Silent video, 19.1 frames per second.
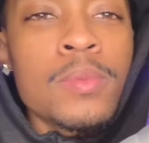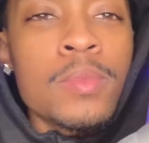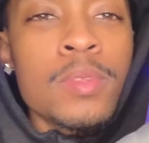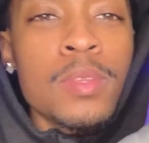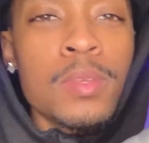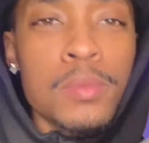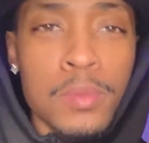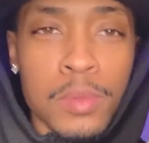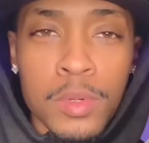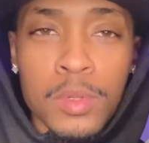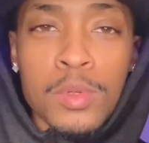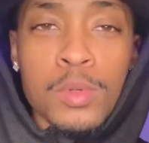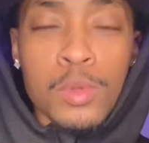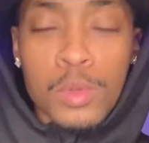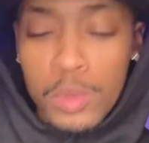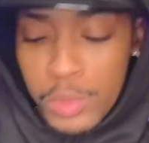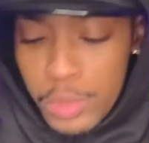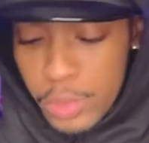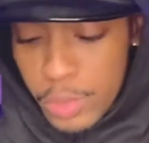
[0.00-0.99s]
pretty cool
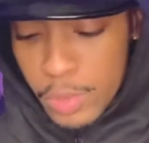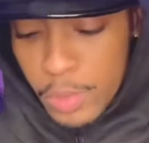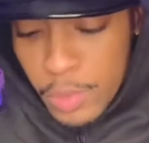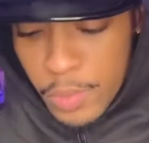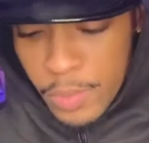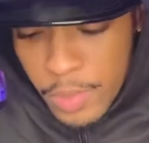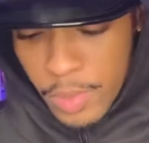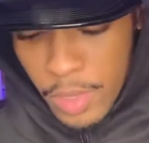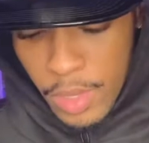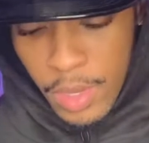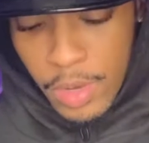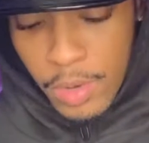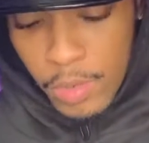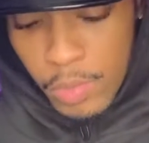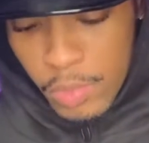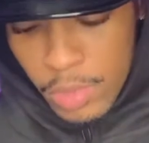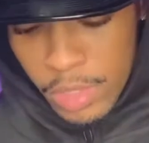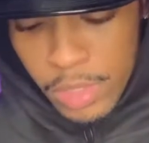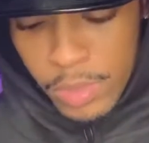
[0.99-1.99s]
shoe,
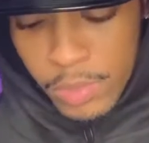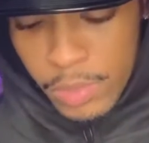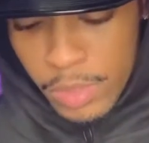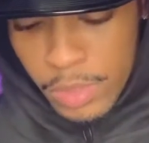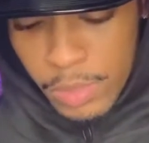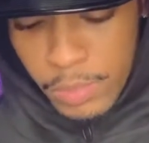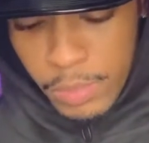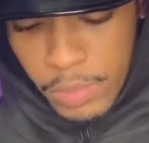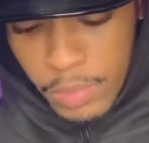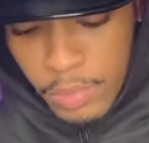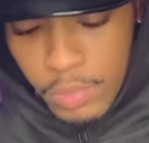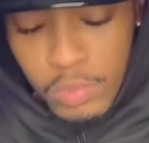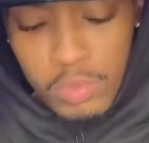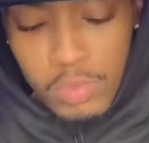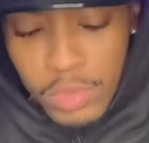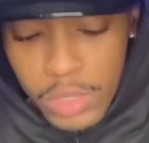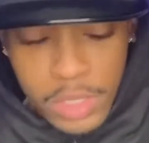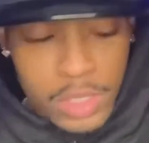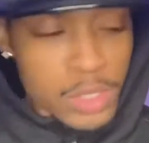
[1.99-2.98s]
really, really,
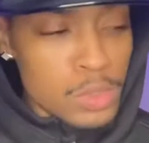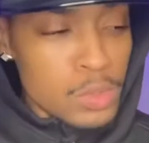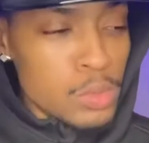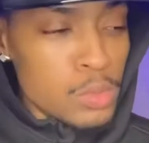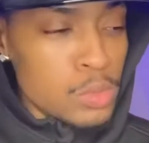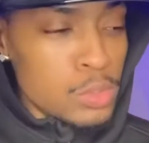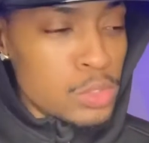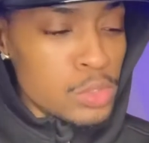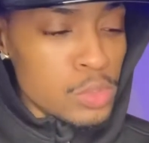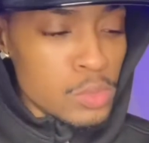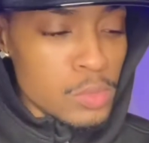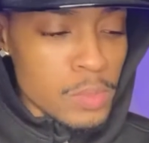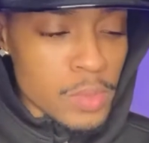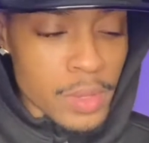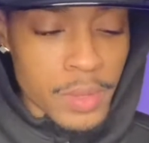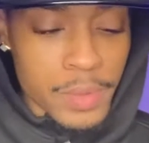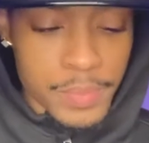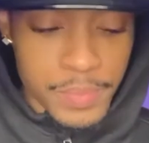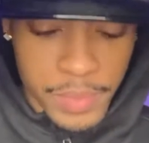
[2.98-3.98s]
really cool shoe, man.
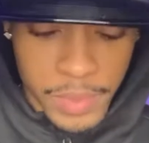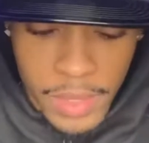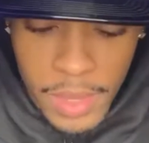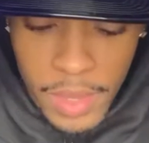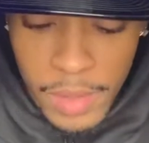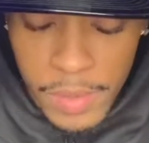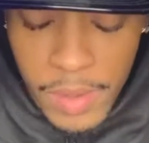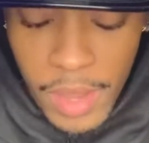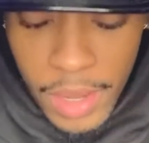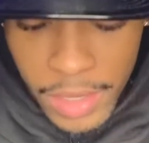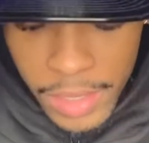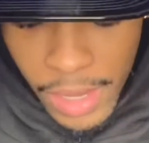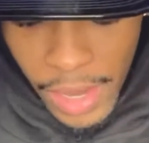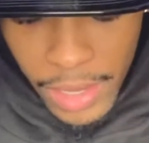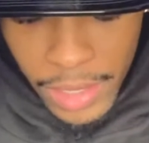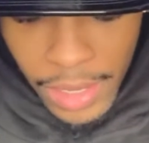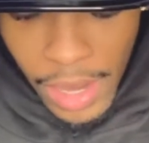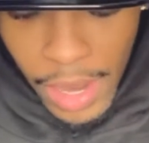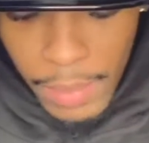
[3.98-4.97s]
Gotten a lot of
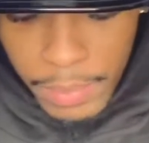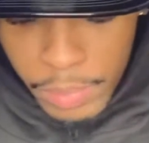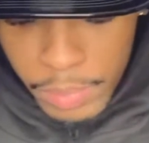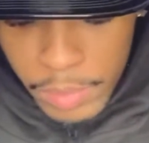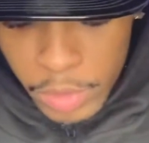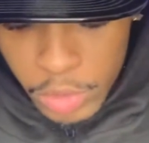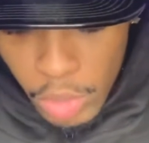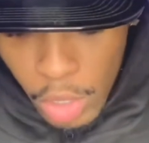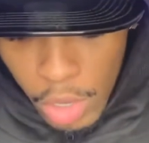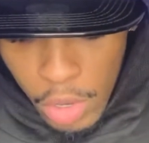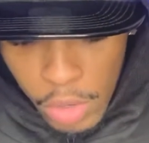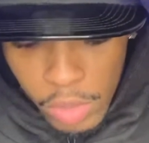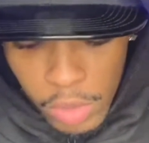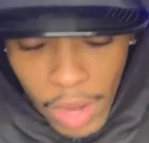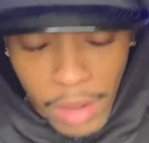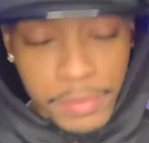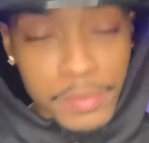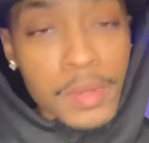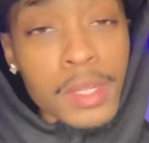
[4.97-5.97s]
compliments. Oh, I
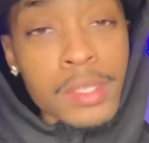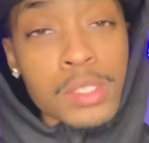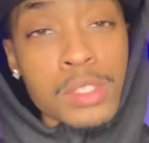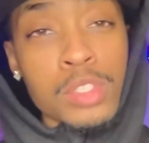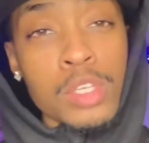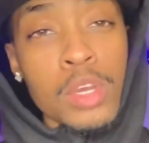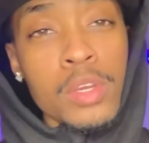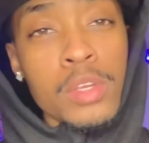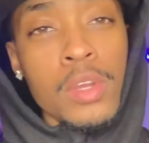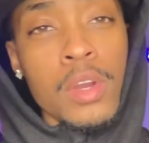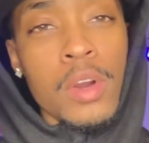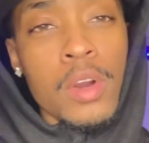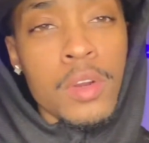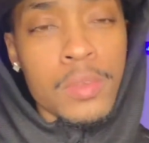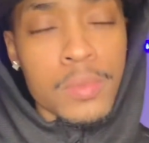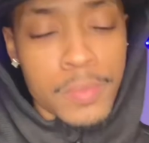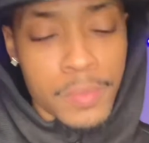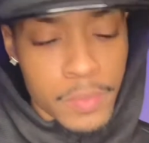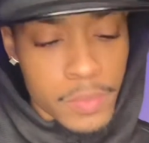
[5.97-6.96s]
forgot to tell y'all,
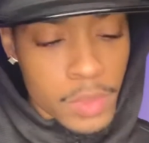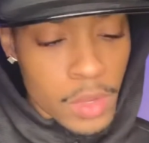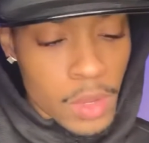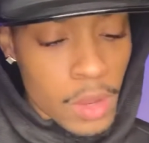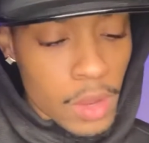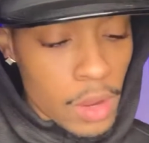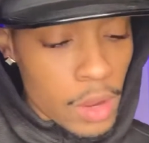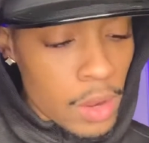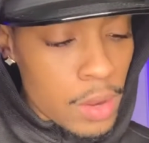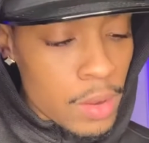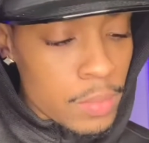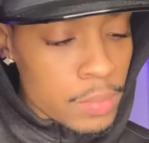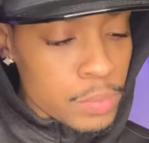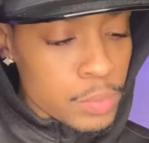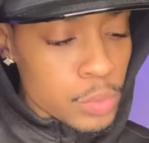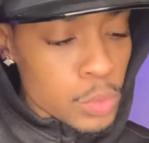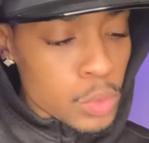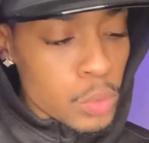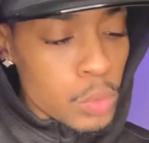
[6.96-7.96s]

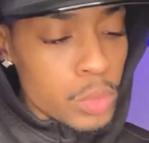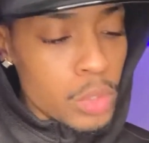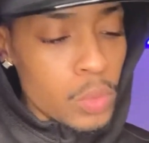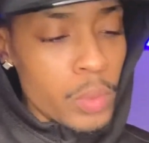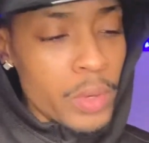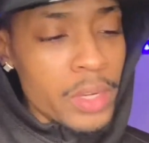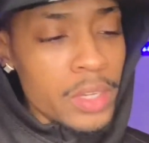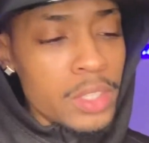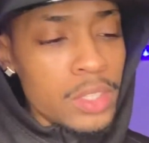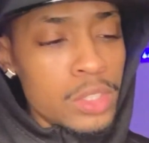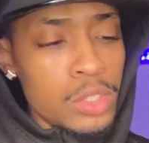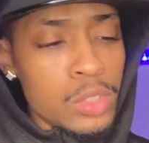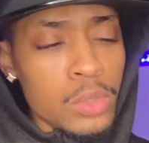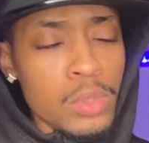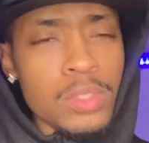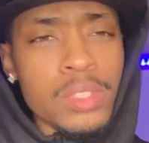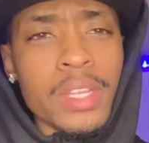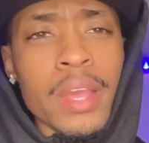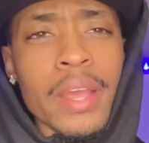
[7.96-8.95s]
when you wear these shoes,
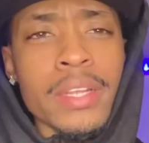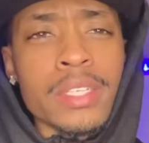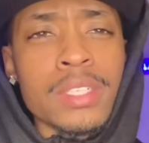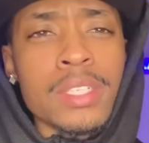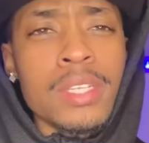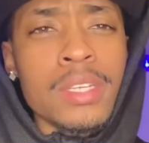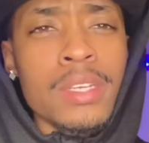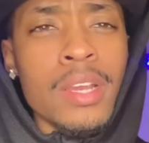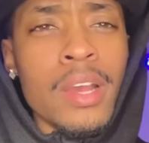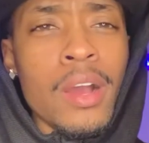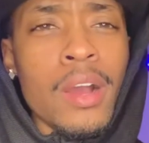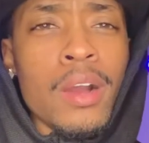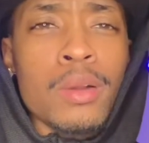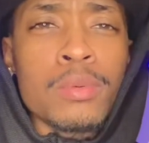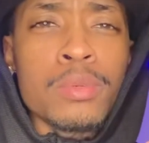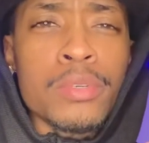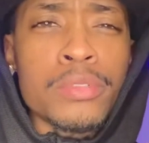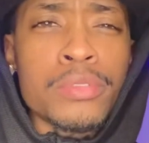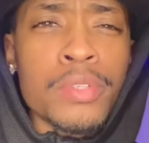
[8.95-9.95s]
they actually
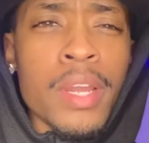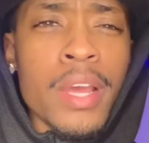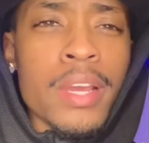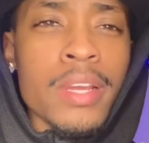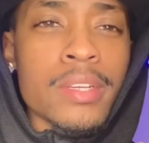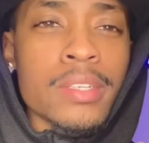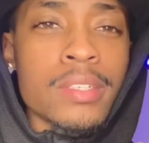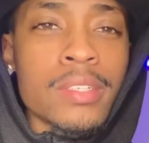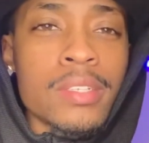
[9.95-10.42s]
reflect.